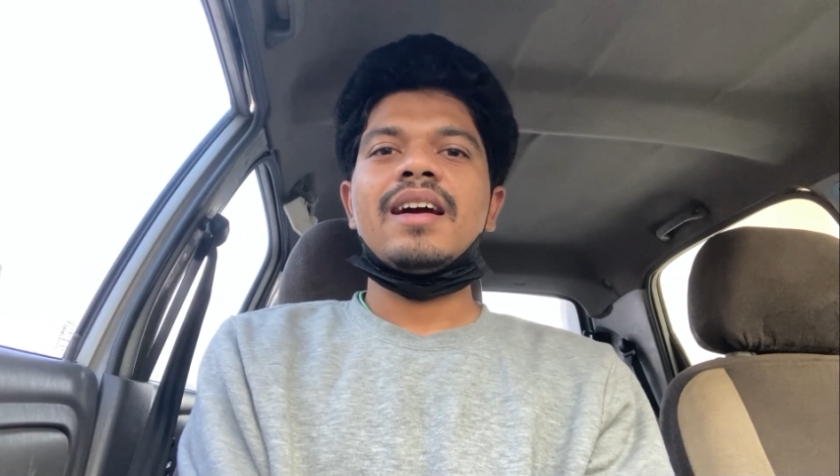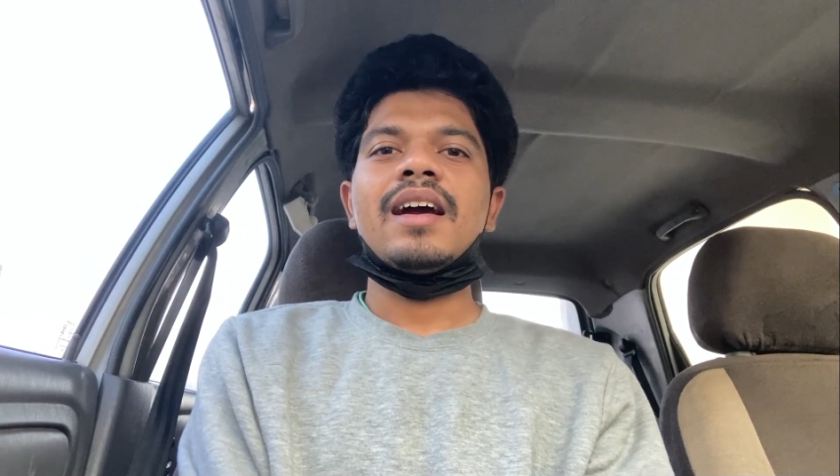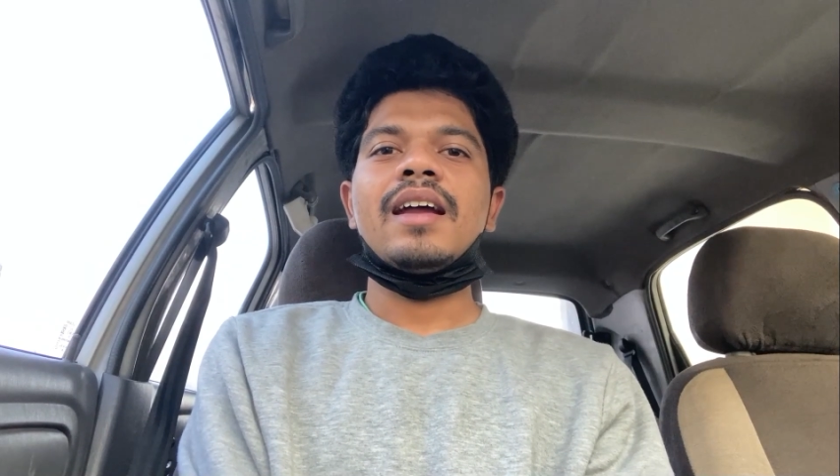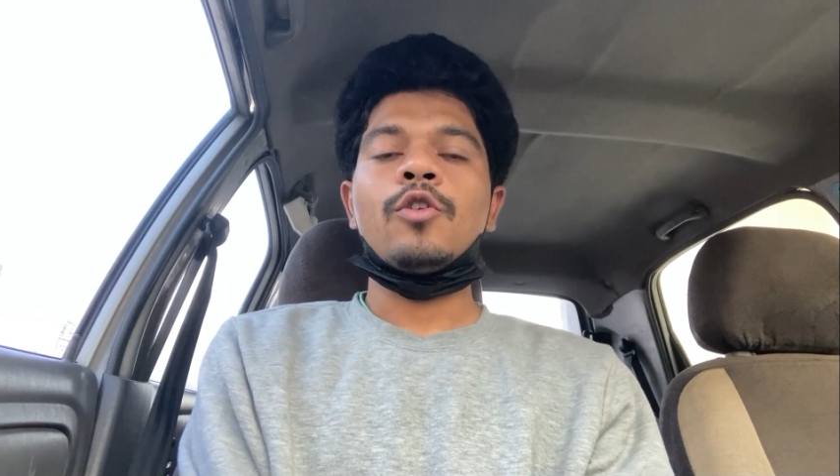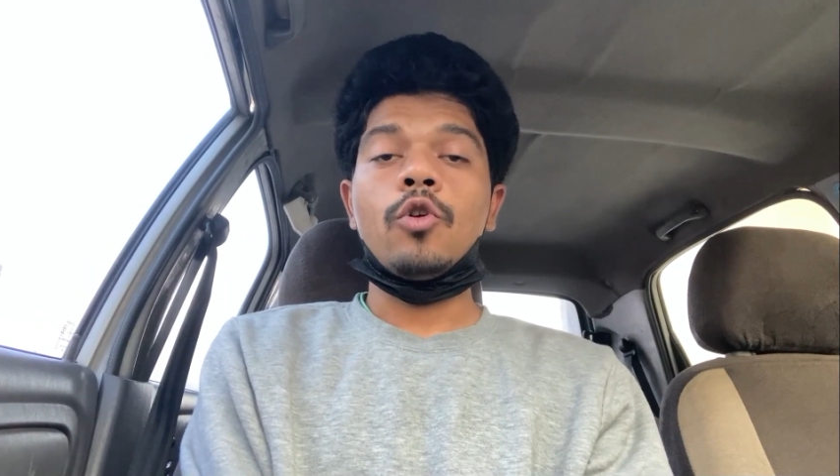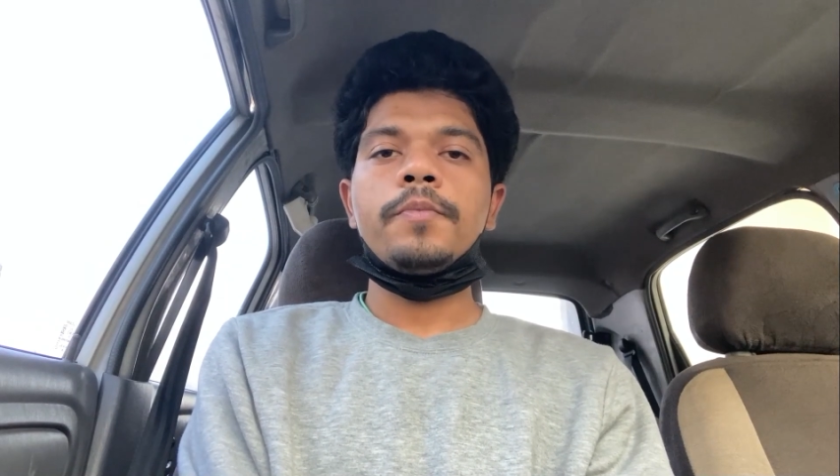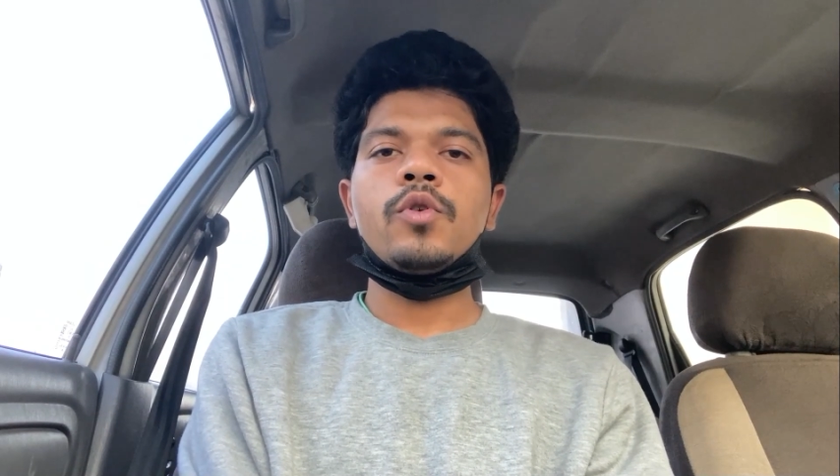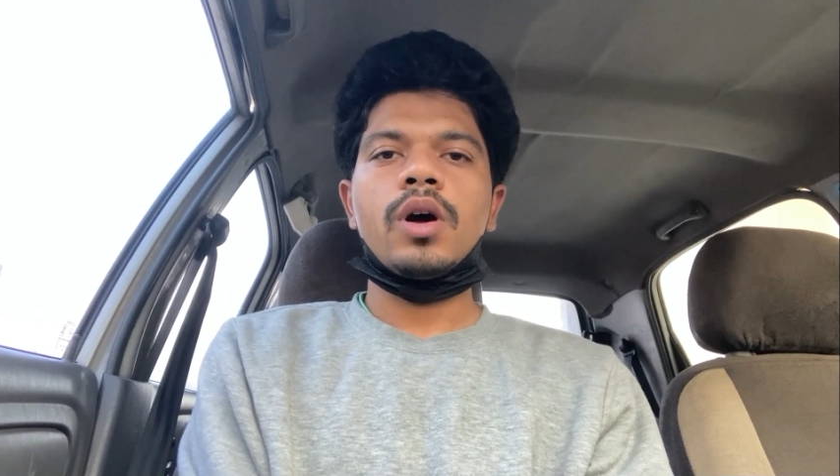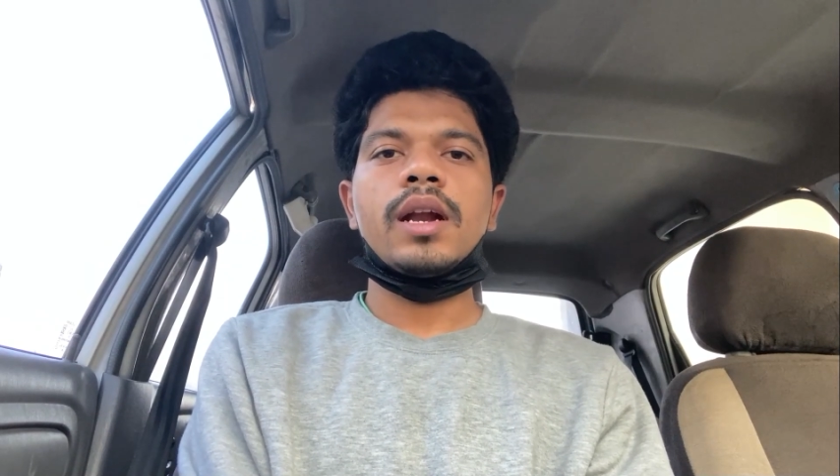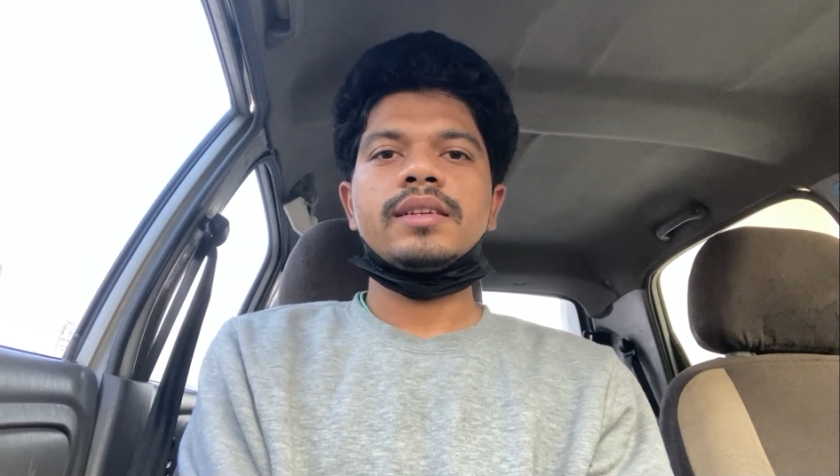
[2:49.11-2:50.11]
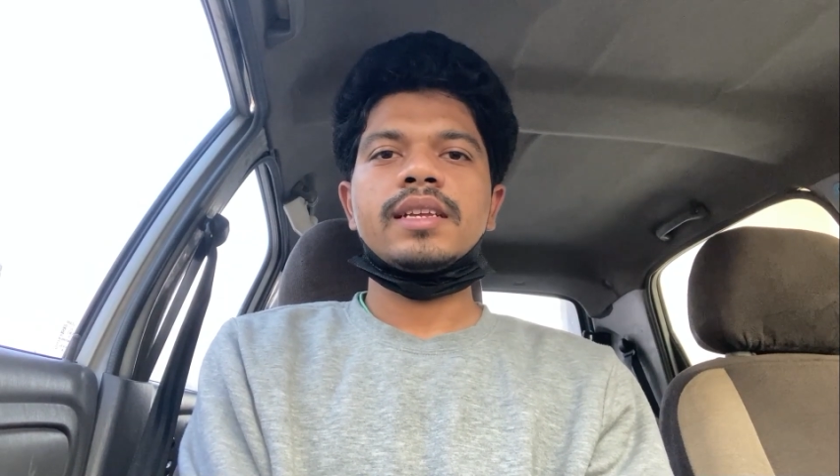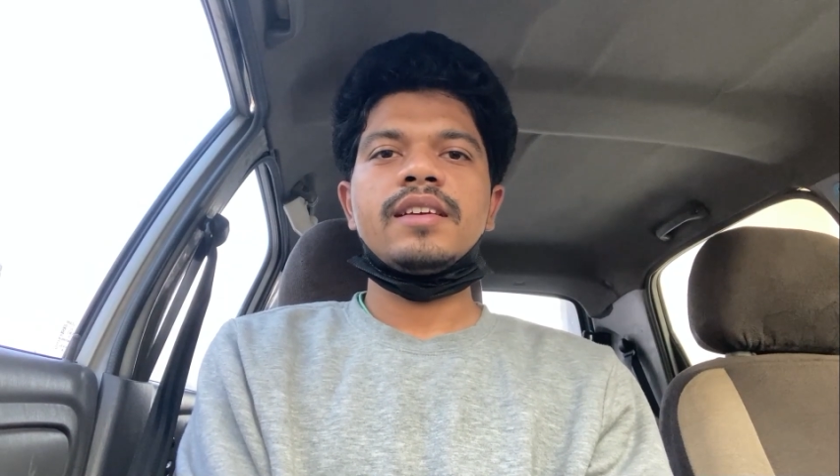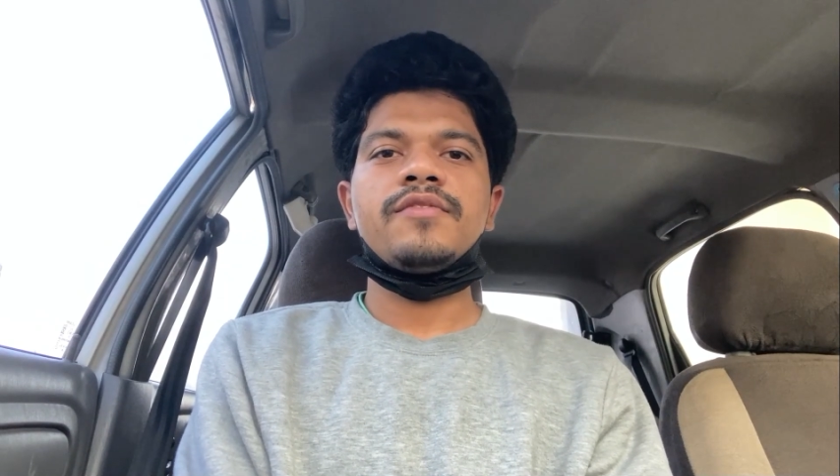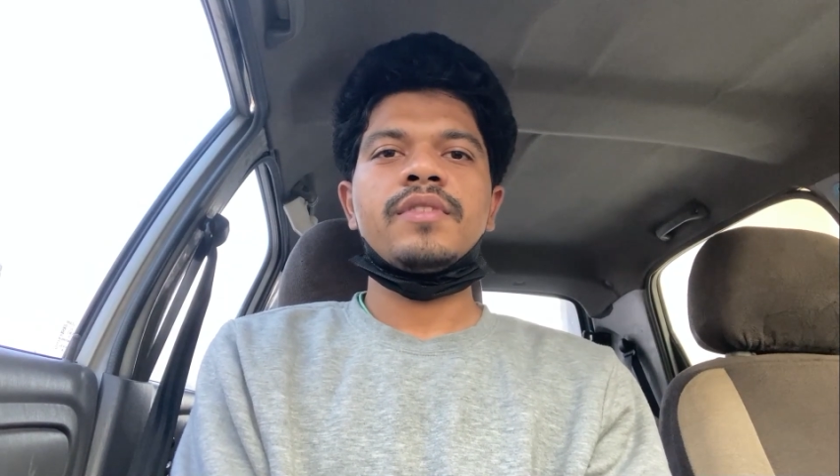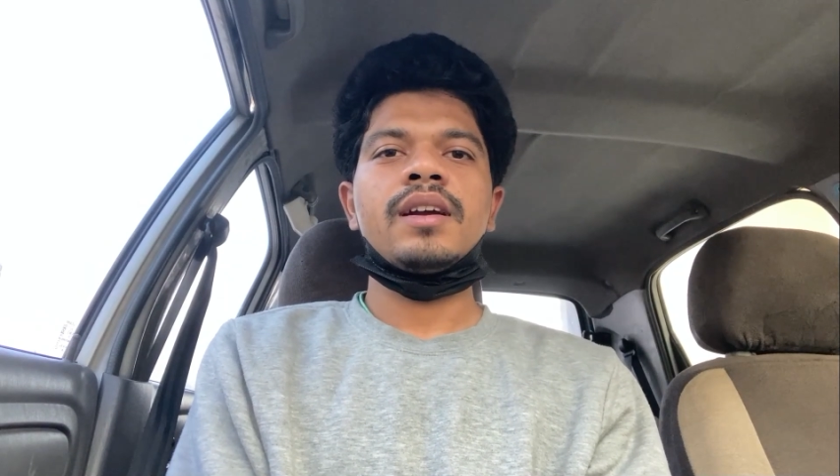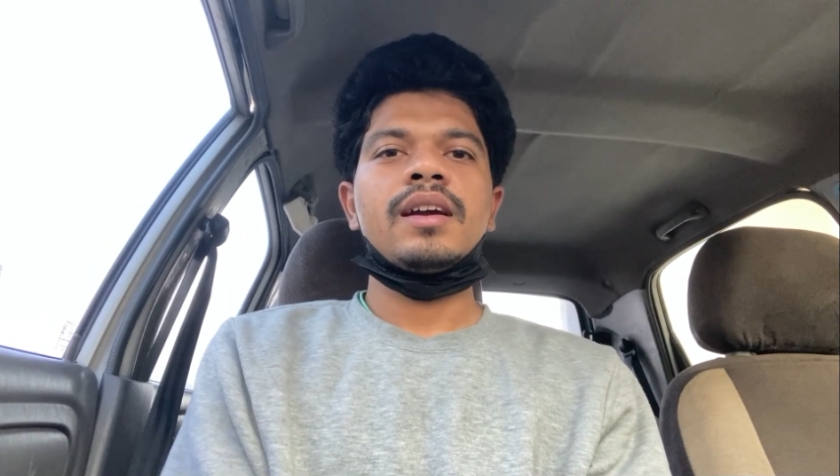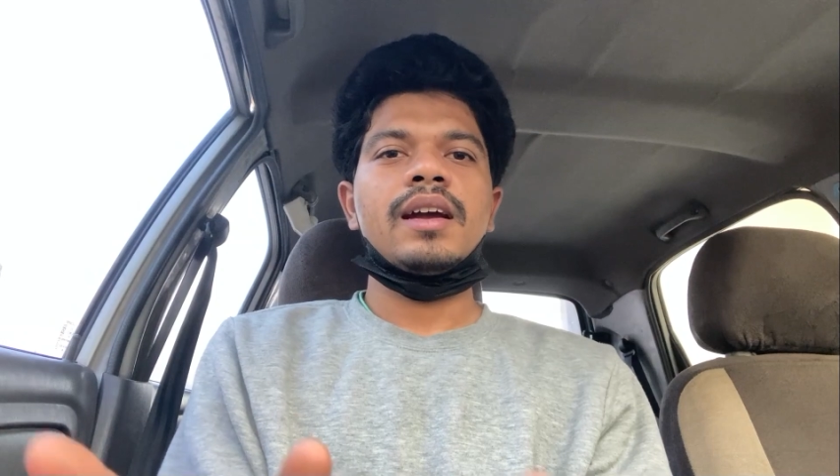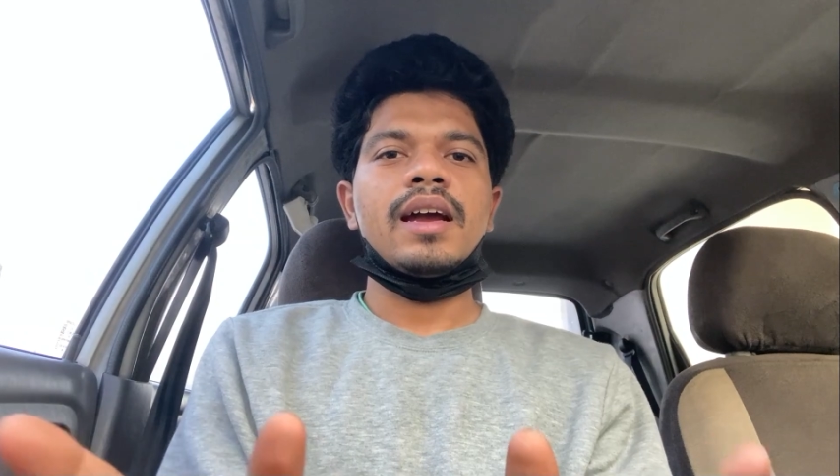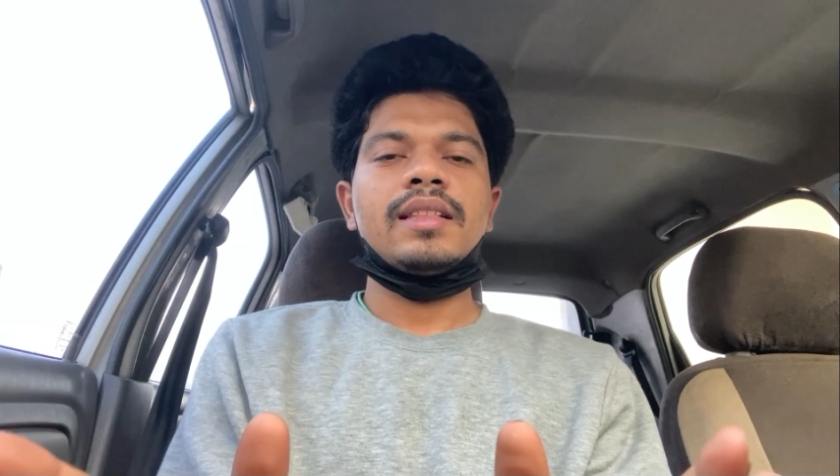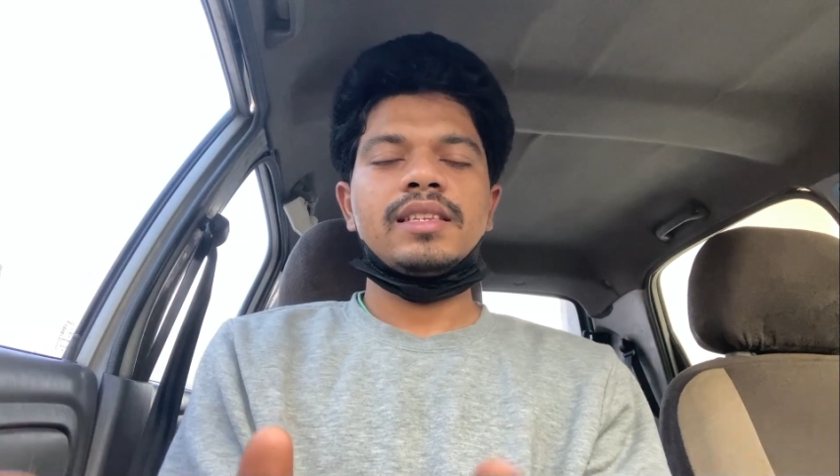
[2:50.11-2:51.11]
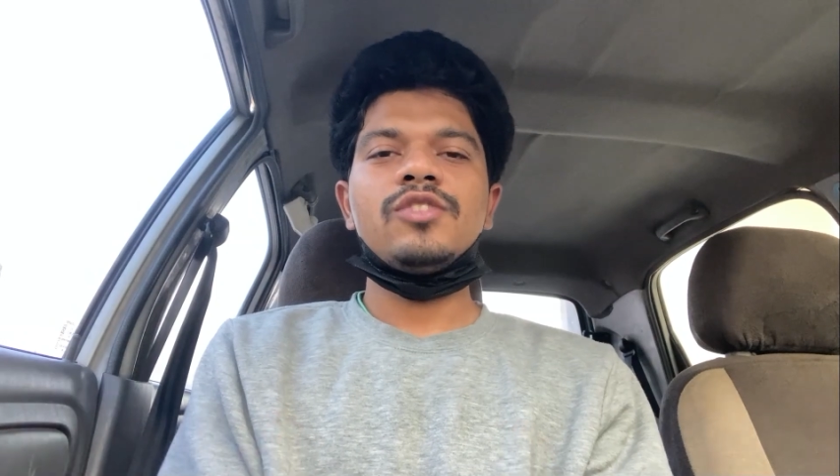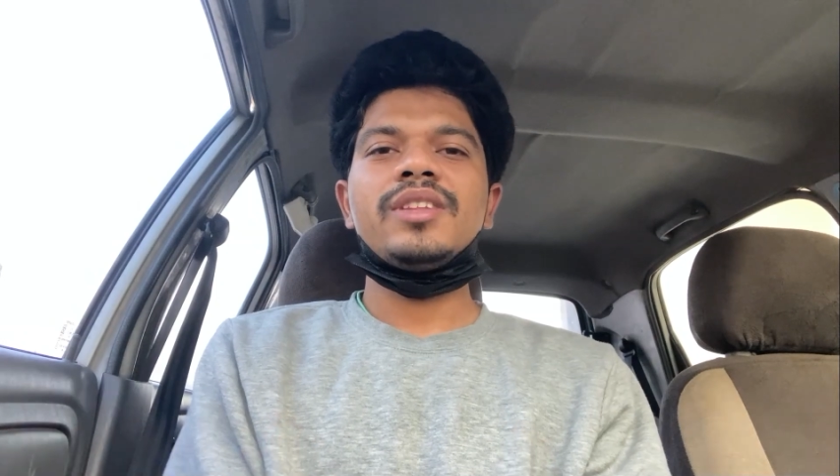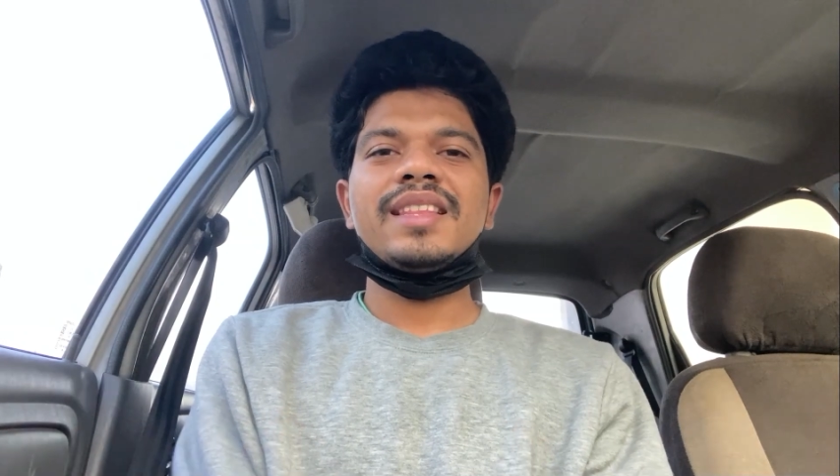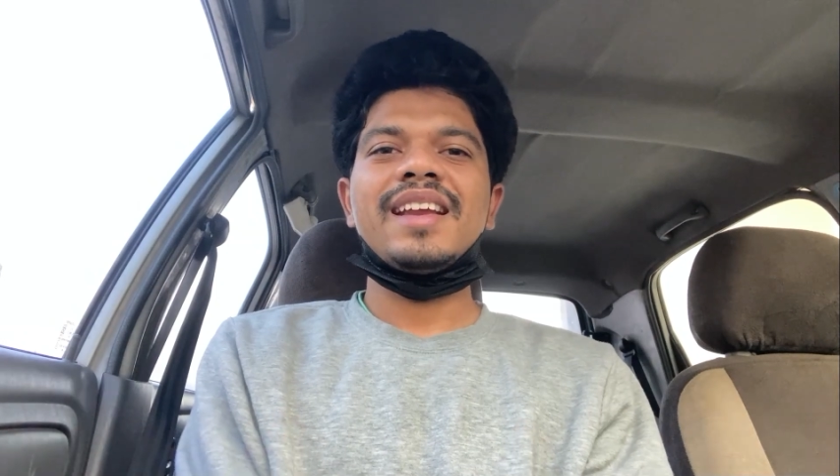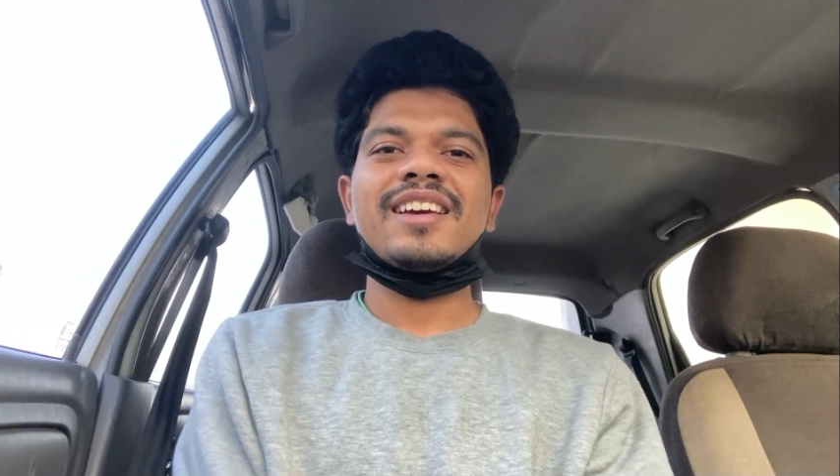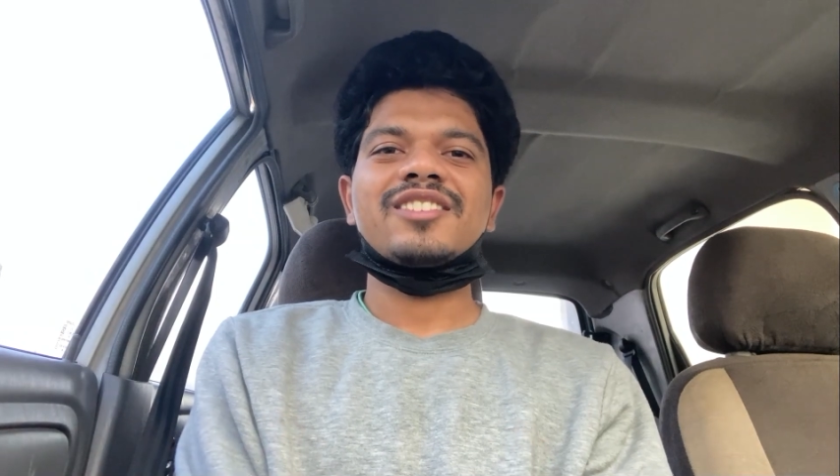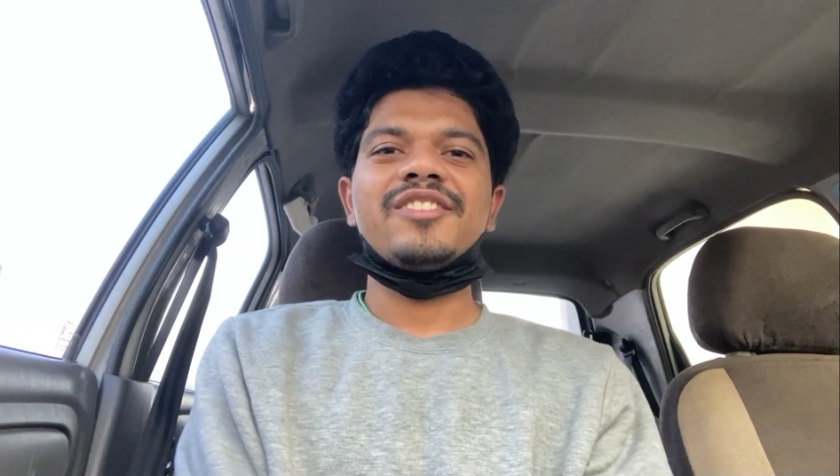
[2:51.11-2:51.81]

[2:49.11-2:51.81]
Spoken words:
and hope you all are safe, and see you in the next